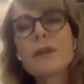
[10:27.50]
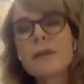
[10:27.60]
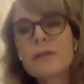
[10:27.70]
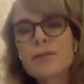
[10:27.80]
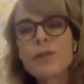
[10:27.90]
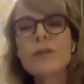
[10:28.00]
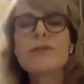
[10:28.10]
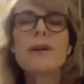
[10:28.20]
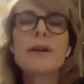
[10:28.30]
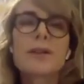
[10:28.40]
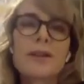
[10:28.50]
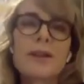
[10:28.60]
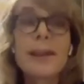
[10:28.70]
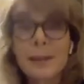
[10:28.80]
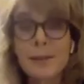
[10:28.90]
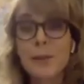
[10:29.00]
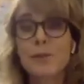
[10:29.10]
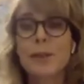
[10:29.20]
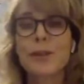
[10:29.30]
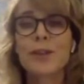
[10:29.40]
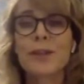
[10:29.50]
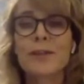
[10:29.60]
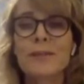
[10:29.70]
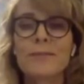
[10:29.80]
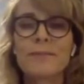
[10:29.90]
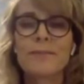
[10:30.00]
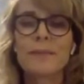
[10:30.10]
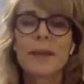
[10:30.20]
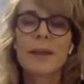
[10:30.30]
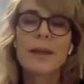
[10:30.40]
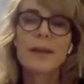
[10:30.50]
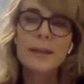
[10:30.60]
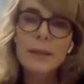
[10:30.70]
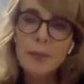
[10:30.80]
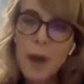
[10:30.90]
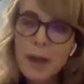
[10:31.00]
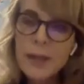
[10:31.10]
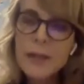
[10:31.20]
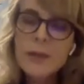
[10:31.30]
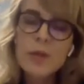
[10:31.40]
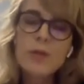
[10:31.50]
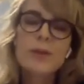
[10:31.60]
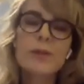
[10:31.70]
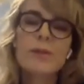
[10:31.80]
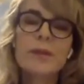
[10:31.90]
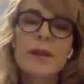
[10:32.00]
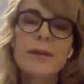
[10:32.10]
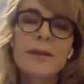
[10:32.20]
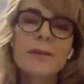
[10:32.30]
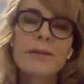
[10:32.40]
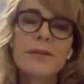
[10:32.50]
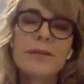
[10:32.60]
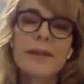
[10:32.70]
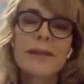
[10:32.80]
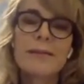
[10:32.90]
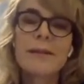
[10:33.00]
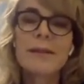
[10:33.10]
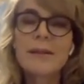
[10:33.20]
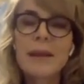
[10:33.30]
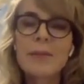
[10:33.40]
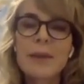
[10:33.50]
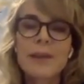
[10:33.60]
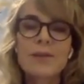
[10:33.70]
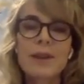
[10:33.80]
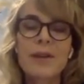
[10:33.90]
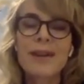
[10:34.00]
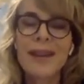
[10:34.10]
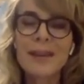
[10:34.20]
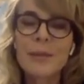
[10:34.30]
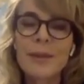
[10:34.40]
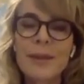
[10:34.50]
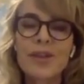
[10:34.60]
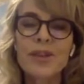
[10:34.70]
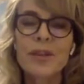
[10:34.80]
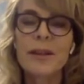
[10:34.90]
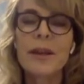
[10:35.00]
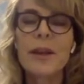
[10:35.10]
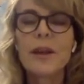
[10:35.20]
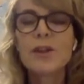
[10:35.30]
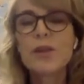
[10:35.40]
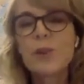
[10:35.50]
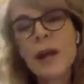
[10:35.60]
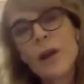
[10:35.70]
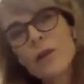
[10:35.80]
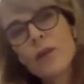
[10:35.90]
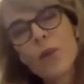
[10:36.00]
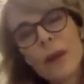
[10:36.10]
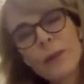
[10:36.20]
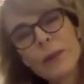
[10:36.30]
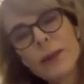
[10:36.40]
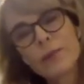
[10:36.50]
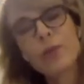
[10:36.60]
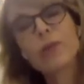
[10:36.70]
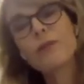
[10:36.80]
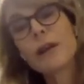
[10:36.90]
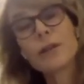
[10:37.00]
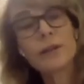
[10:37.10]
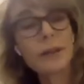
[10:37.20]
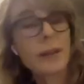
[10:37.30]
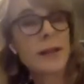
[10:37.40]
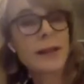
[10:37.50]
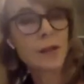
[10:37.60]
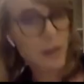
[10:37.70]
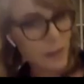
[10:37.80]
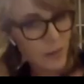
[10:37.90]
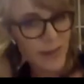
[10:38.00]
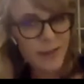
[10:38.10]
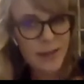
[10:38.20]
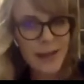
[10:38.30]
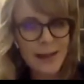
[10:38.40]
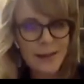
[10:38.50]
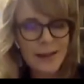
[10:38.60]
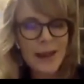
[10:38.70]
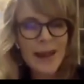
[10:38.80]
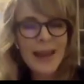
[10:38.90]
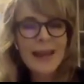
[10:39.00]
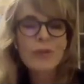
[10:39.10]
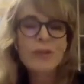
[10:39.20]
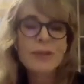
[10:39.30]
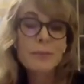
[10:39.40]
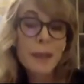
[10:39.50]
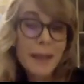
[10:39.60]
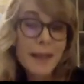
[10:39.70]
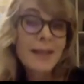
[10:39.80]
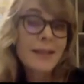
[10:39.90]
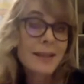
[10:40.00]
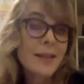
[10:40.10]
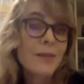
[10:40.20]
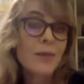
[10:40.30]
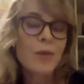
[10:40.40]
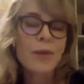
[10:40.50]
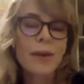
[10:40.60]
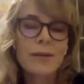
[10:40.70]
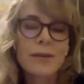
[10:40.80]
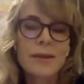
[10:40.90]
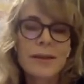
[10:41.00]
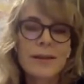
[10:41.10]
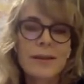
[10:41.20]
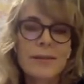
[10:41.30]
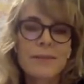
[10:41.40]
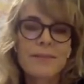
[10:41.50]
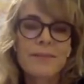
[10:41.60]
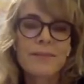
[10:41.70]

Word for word: thousand profiles on an Excel spreadsheet. Since passing the law in two thousand fifteen, this number has grown exponentially to well over one million profiles on the D N A database today, and with as many as sixty-four thousand hits.